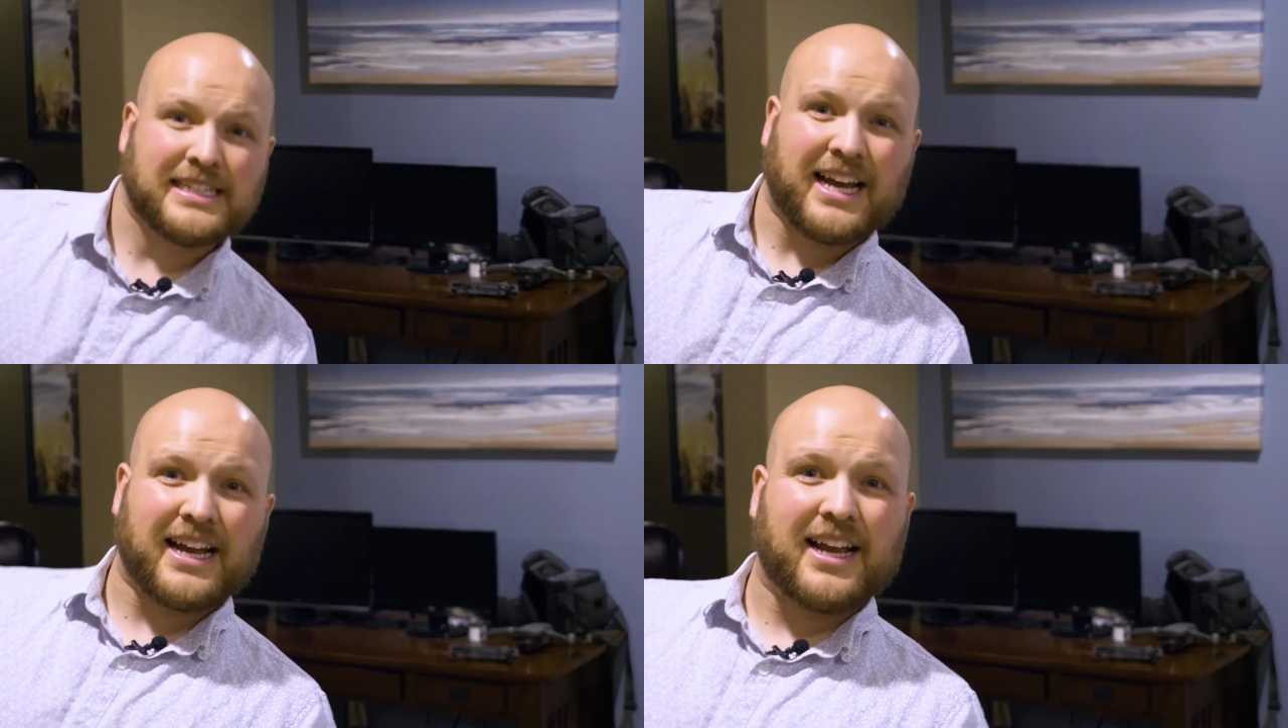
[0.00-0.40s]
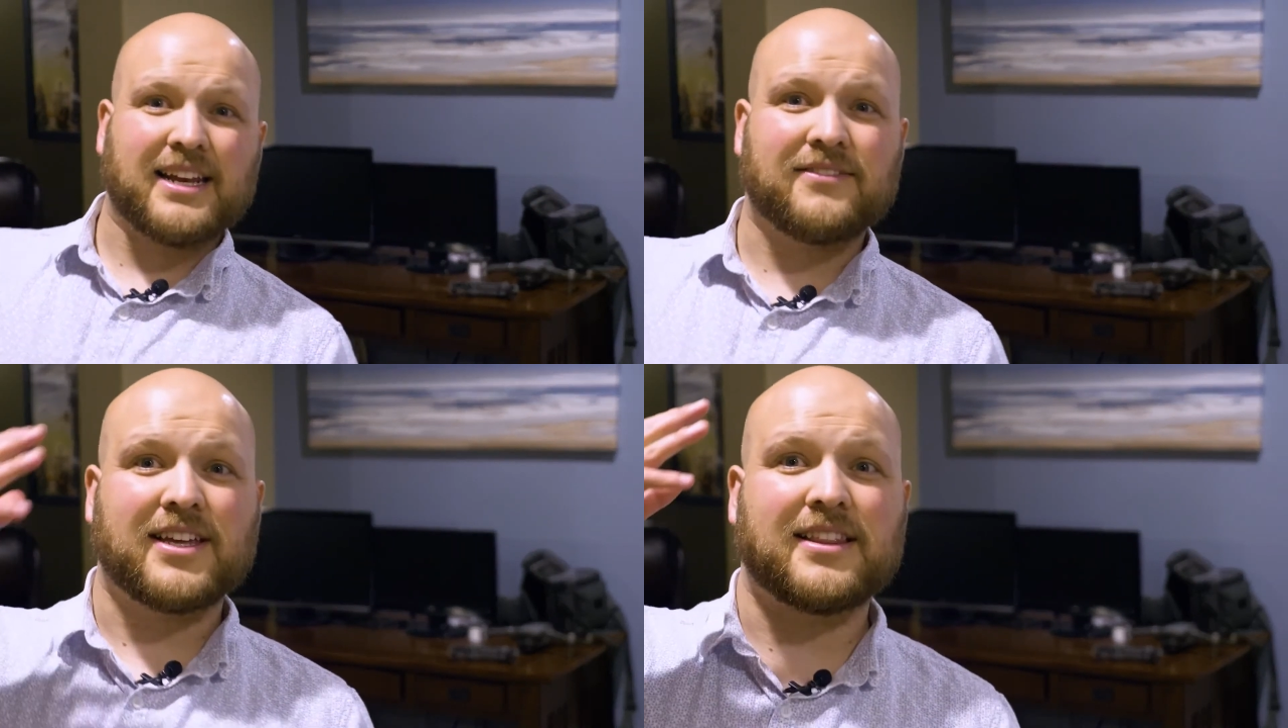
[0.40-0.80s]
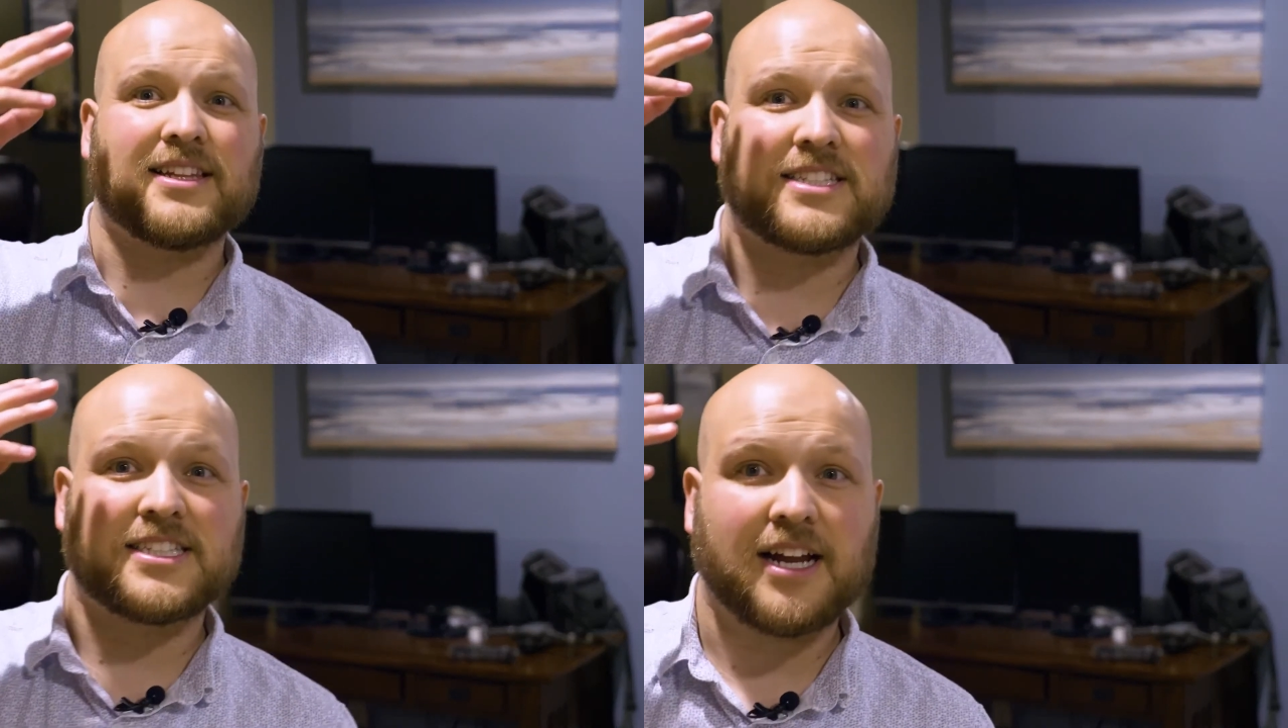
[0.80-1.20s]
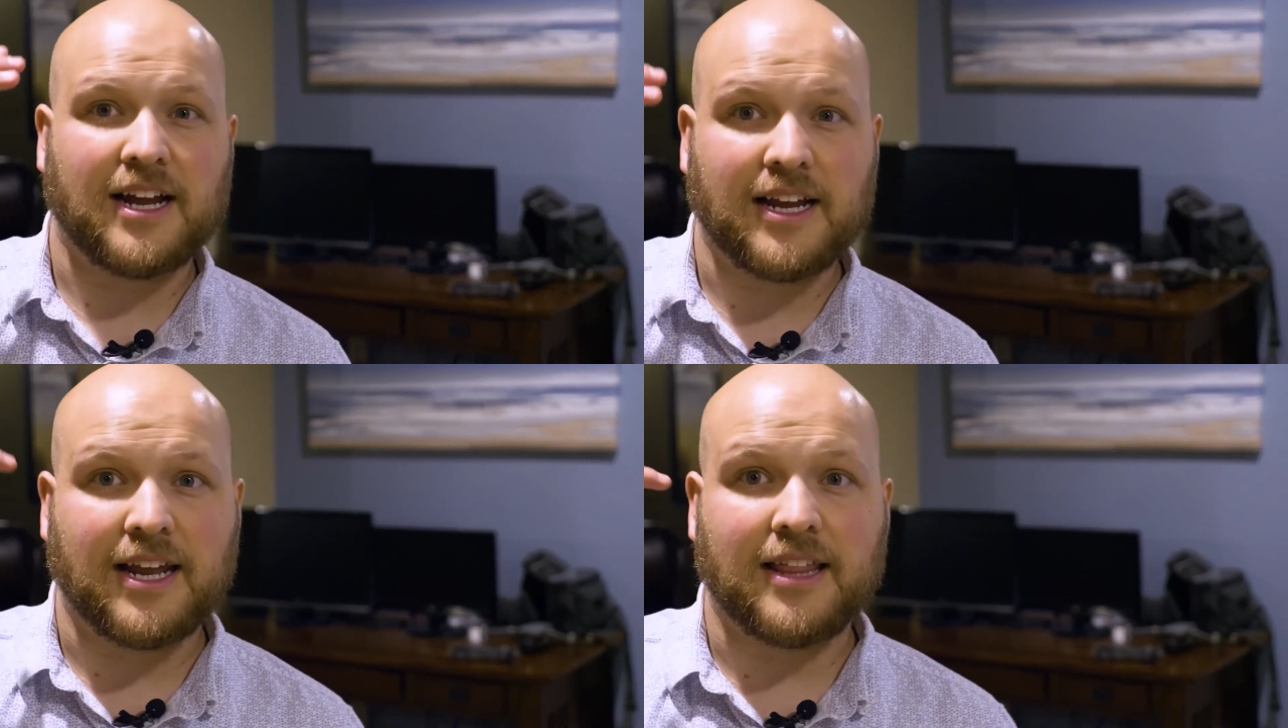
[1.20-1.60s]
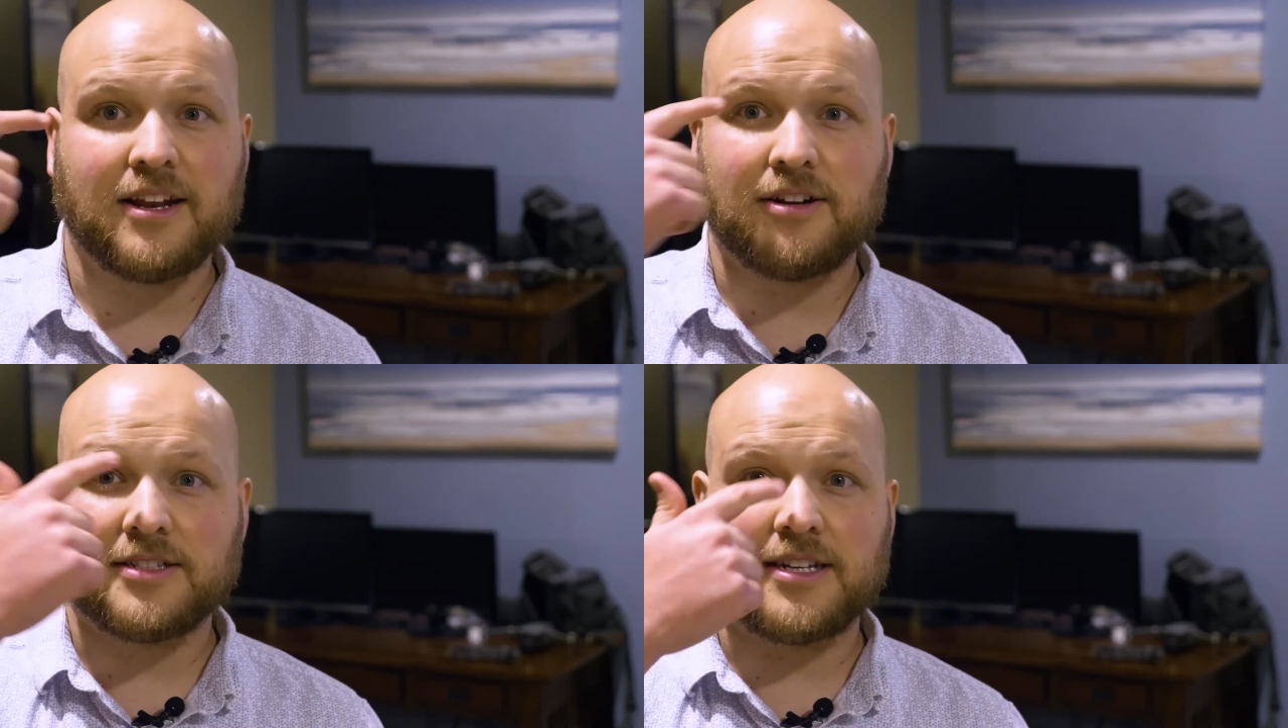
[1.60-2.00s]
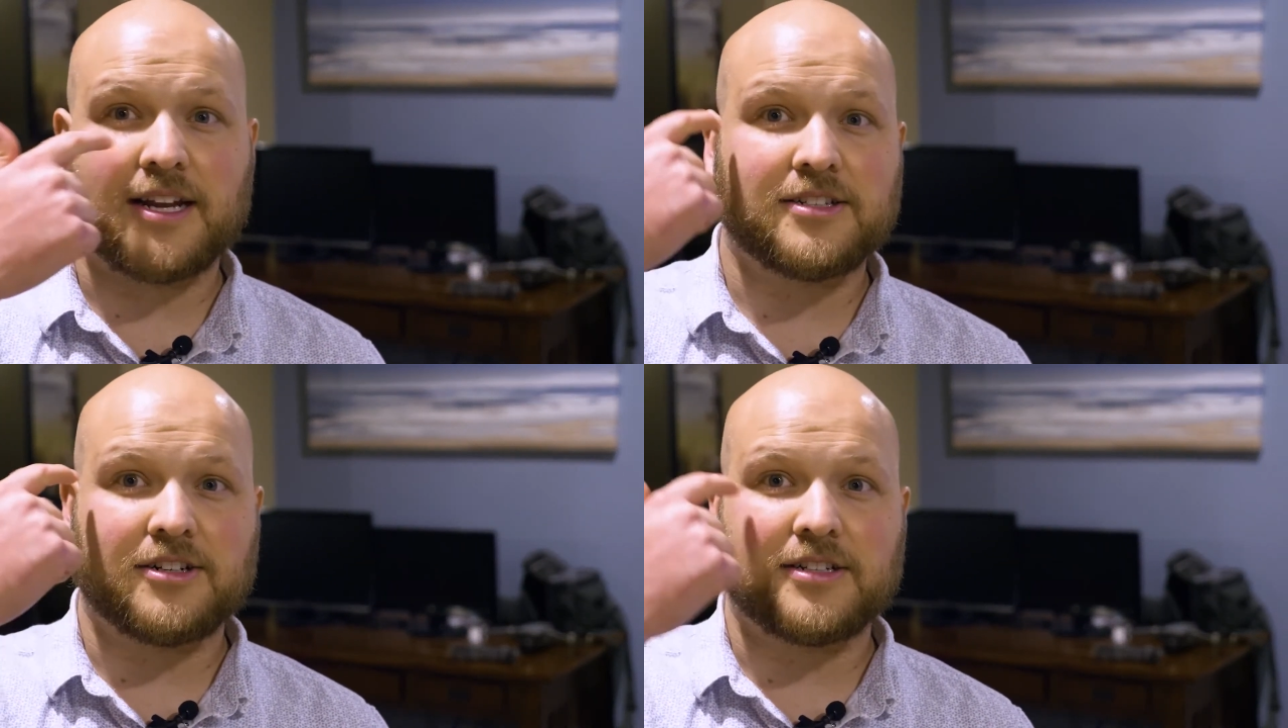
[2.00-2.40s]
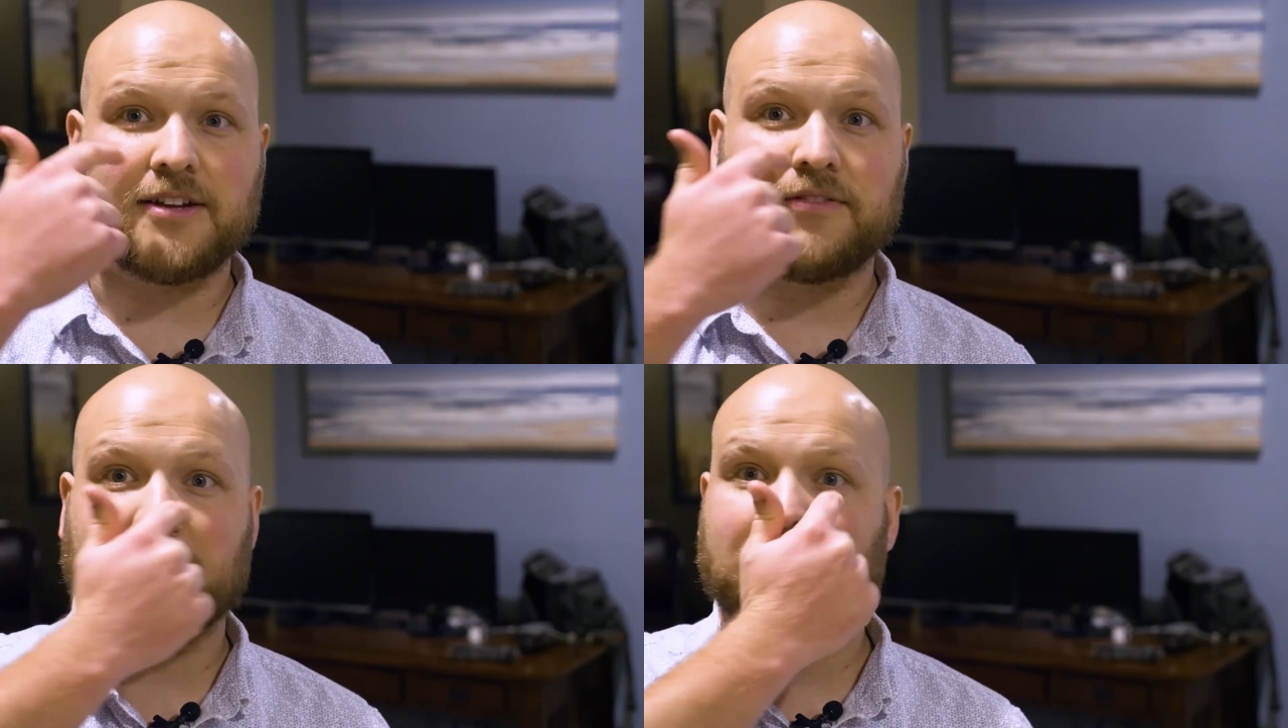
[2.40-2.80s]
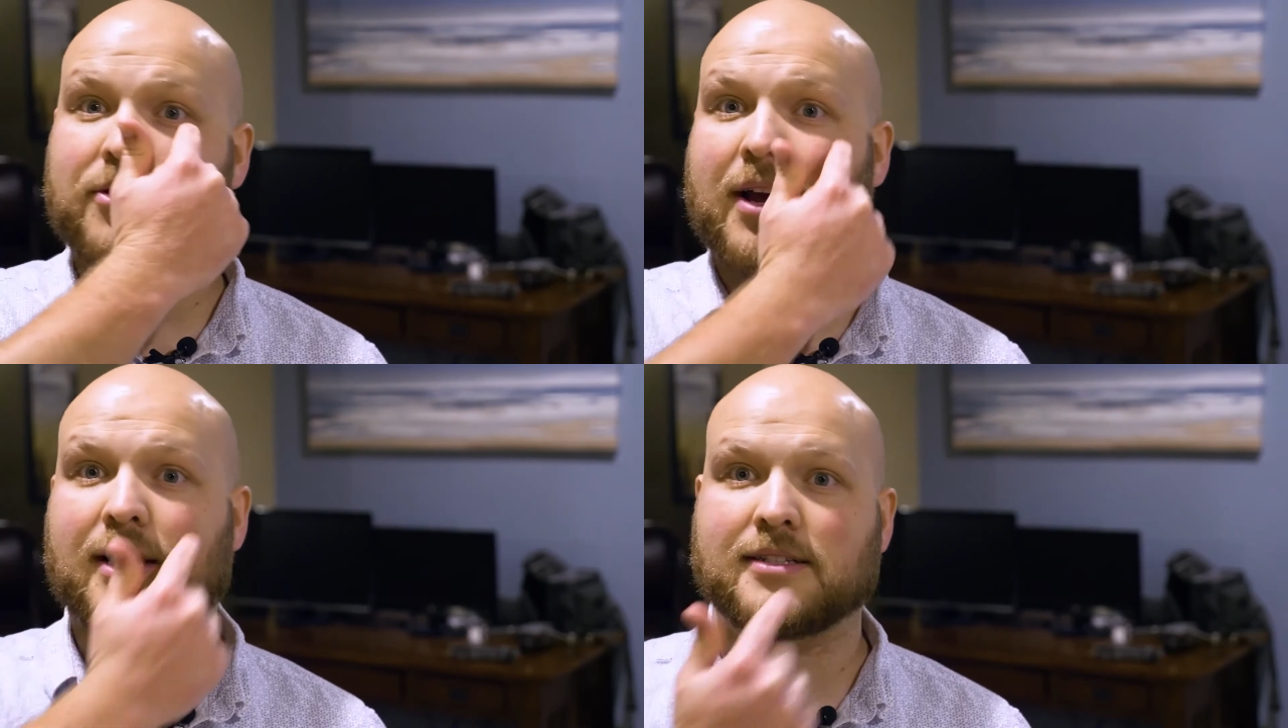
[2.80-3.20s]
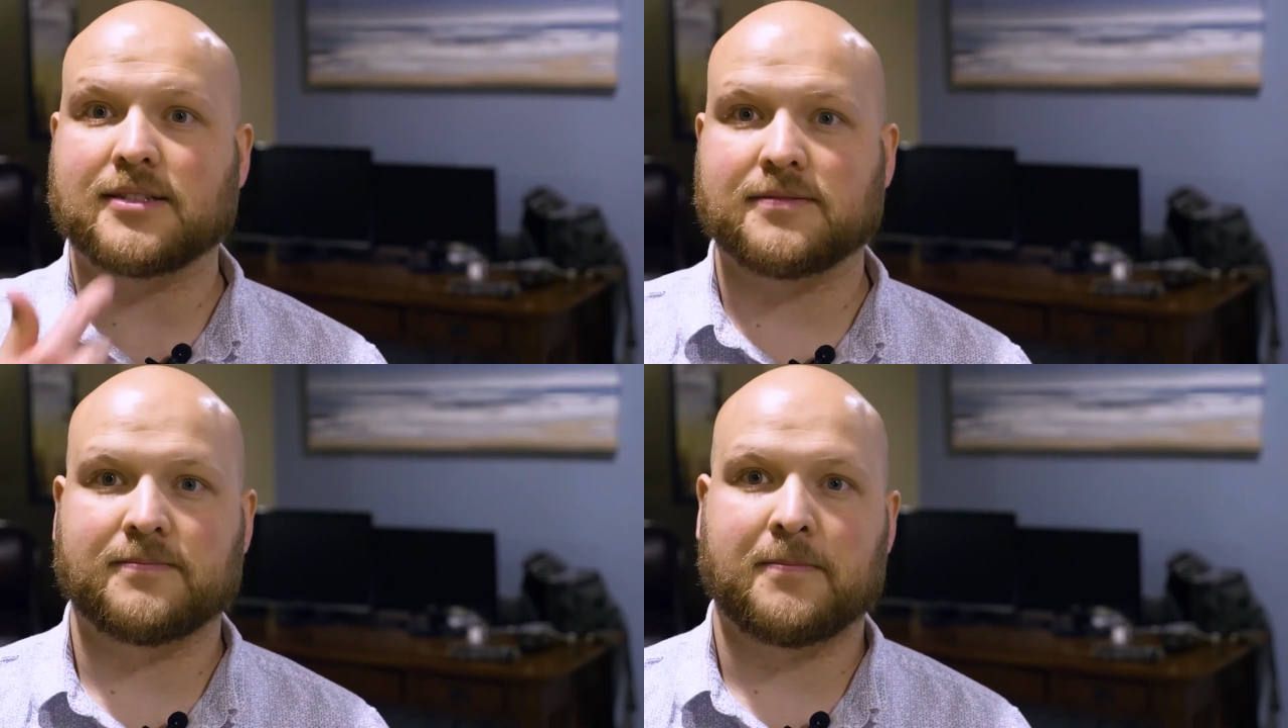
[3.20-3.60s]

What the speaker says: I kind of get this shine, and then all of a sudden I start to get raccoon eyes.